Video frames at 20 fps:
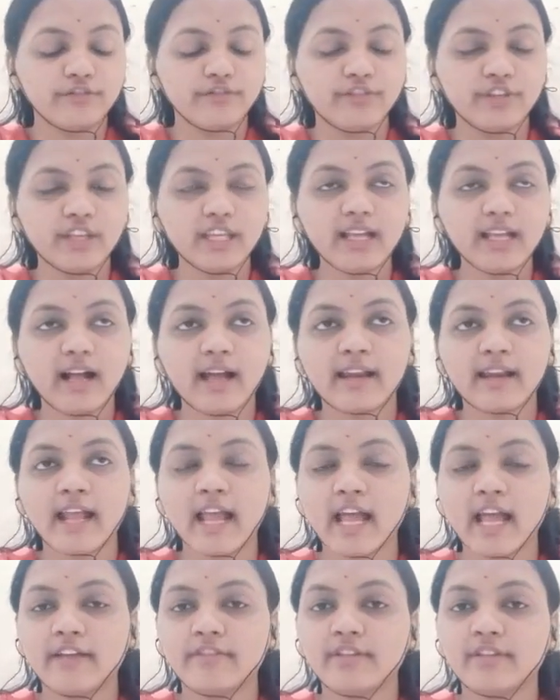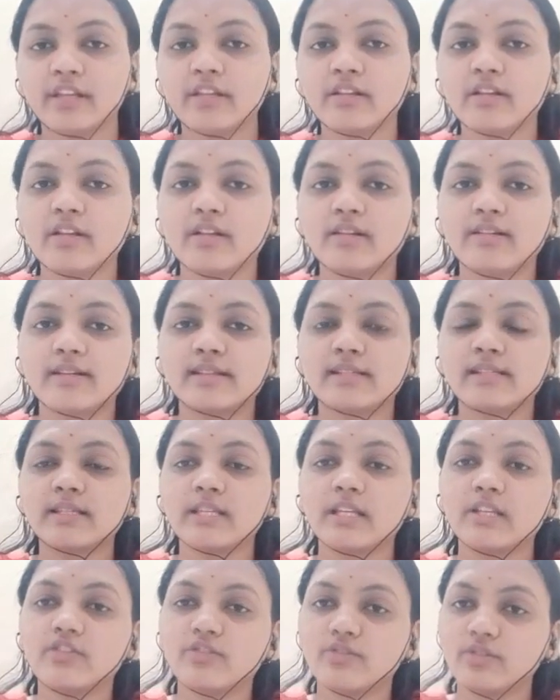we are having a
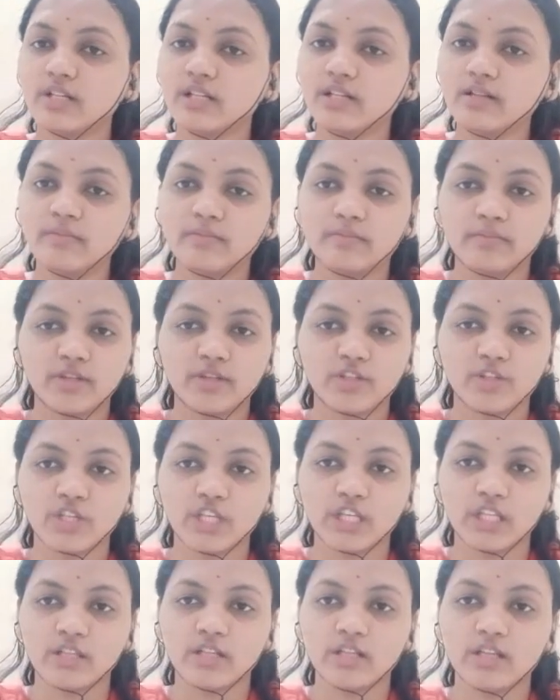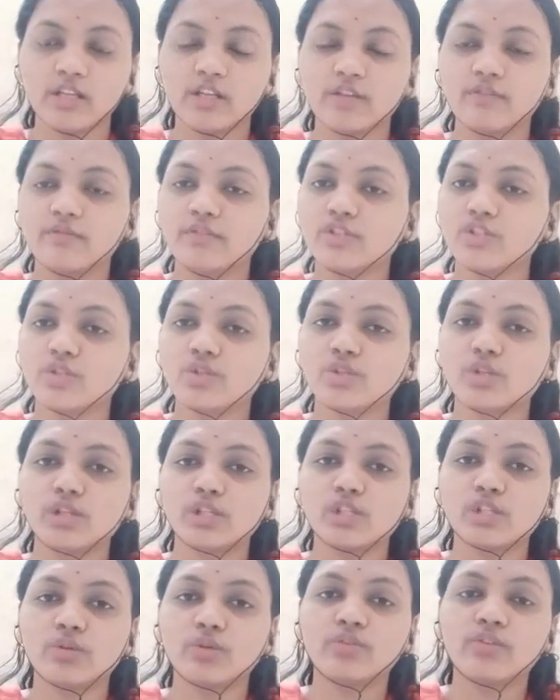seed drill machine which is
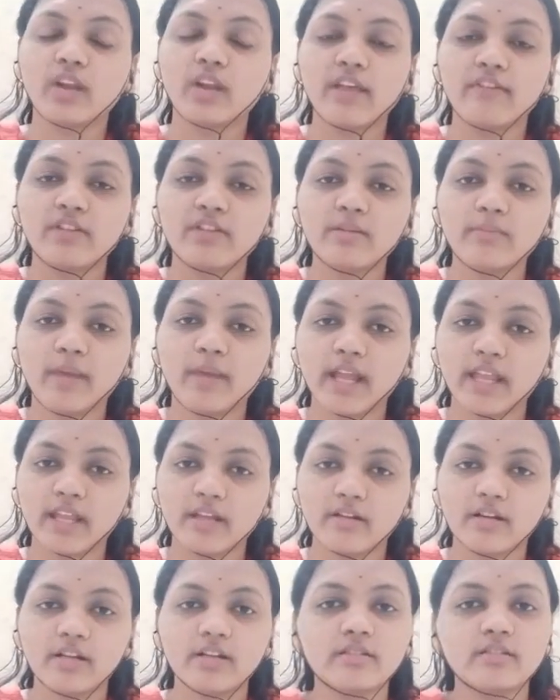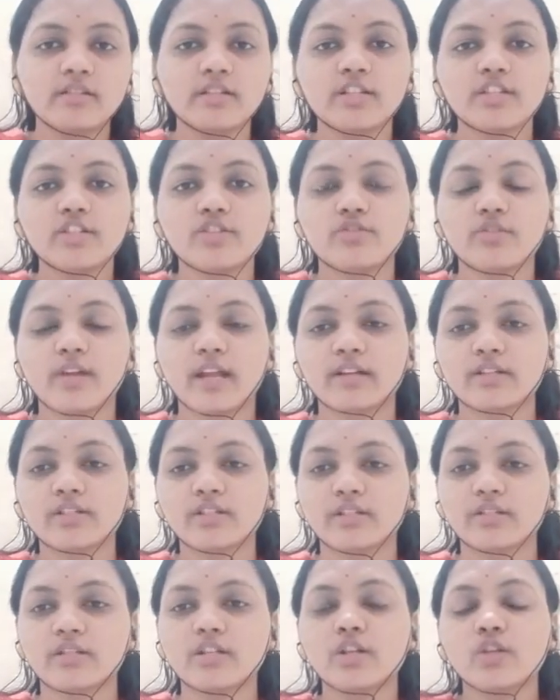also driven by a
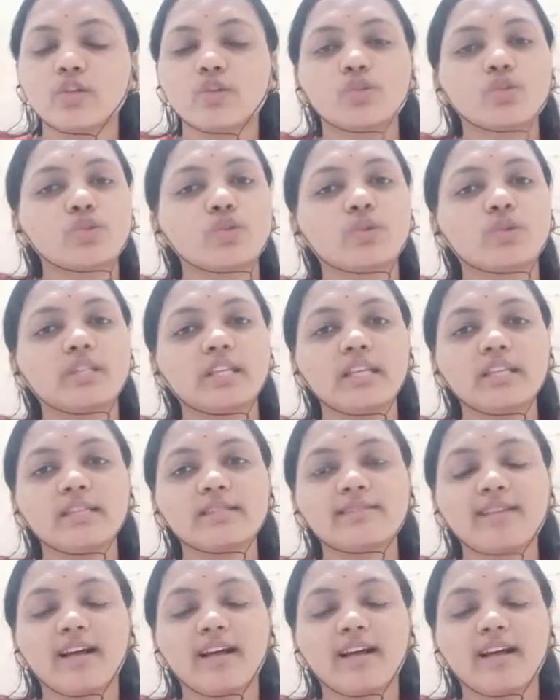tractor. So these